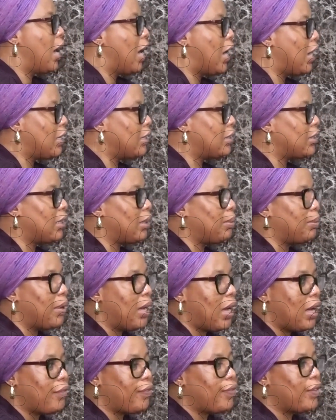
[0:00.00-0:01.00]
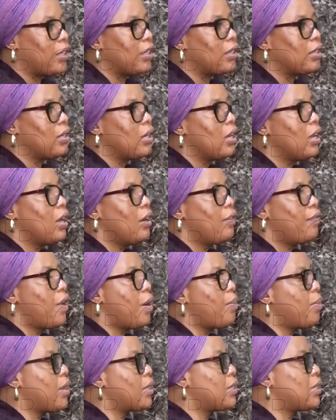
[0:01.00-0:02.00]
and having
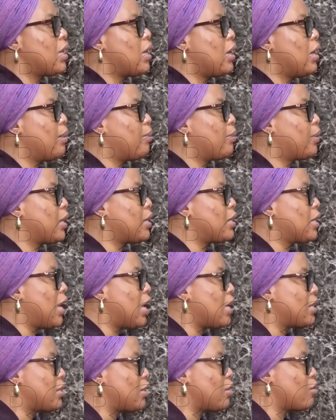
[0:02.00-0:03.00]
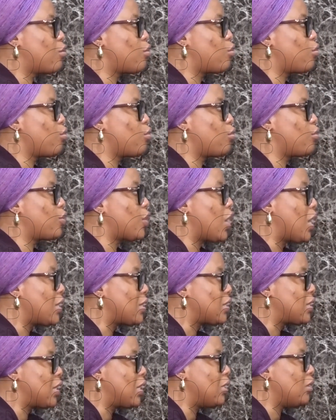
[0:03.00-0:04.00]
farmers get access to
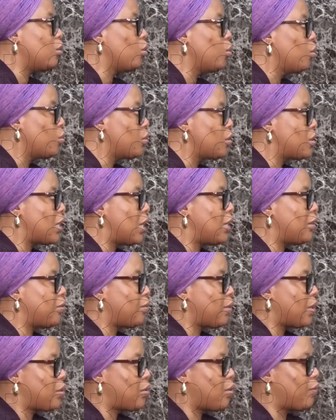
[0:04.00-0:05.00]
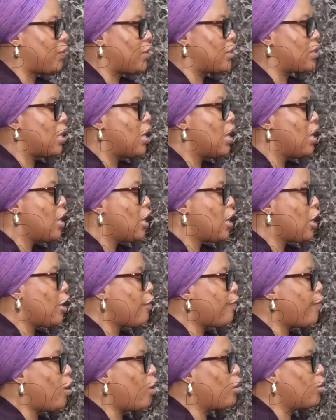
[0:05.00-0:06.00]
grants and loans and the rest of it.
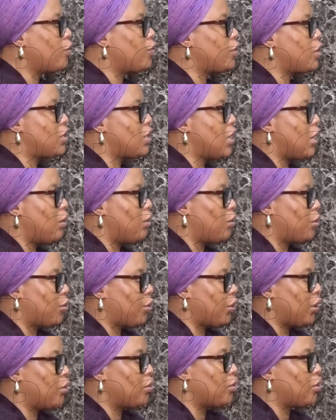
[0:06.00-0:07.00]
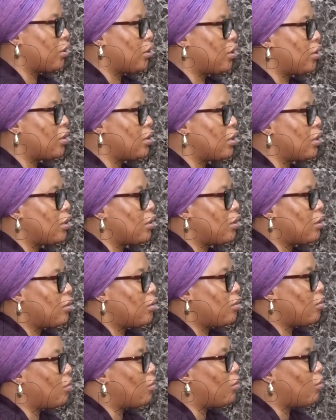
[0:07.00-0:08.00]
If all of these are on ground,
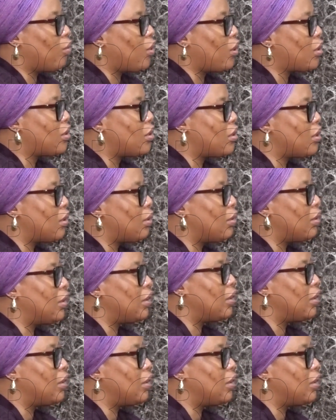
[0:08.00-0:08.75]
what's